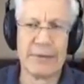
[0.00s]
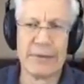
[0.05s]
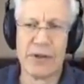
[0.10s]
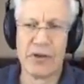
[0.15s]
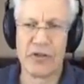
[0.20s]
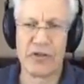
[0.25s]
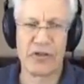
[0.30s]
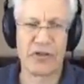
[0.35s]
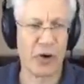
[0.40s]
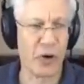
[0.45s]

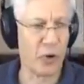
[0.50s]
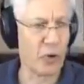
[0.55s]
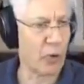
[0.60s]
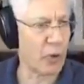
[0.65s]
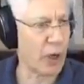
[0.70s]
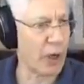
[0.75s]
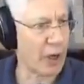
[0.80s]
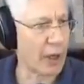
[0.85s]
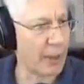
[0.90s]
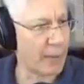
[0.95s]
So,
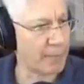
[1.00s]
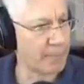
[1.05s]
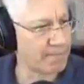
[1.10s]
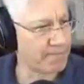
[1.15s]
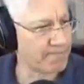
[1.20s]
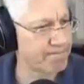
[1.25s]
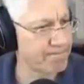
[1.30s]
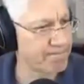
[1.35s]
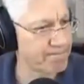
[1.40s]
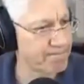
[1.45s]
um,
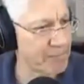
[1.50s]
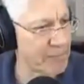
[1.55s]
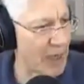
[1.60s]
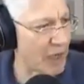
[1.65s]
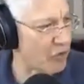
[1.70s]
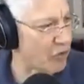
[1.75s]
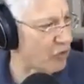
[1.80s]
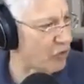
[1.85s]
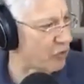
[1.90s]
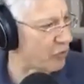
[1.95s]

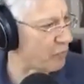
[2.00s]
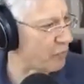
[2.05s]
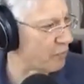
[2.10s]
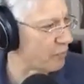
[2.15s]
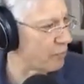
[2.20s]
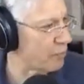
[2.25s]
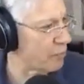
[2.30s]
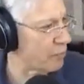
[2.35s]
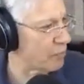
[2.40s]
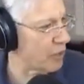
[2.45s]
yes,
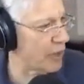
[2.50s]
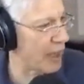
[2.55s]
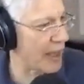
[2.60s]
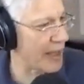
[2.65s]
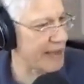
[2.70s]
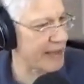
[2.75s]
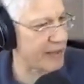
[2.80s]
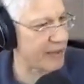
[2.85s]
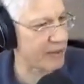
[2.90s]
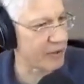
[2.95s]

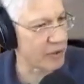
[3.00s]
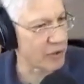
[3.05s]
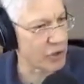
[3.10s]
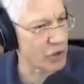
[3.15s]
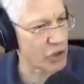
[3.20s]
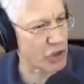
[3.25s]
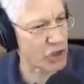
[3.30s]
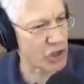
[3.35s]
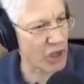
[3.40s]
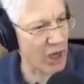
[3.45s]
like,
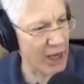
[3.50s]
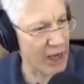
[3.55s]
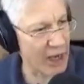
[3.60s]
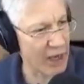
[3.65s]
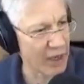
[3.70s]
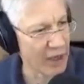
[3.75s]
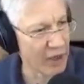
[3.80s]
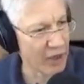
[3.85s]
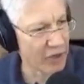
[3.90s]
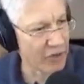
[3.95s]
share,
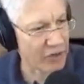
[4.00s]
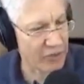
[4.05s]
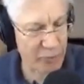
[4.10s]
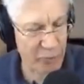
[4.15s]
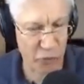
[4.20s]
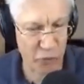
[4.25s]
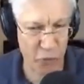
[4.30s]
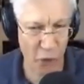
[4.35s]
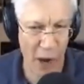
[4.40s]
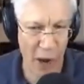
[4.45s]

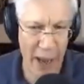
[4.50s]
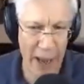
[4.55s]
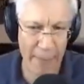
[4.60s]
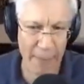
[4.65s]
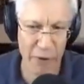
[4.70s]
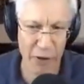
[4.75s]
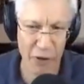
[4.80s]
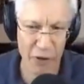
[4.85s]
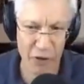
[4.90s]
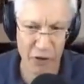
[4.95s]
subscribe,
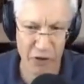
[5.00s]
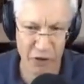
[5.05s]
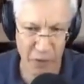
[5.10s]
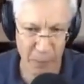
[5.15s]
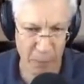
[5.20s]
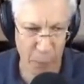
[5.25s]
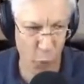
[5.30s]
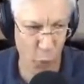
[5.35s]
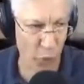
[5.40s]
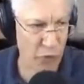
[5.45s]

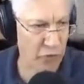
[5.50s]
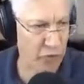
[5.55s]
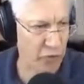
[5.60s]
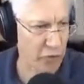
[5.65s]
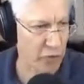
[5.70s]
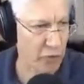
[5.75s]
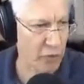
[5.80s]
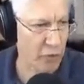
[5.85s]
support.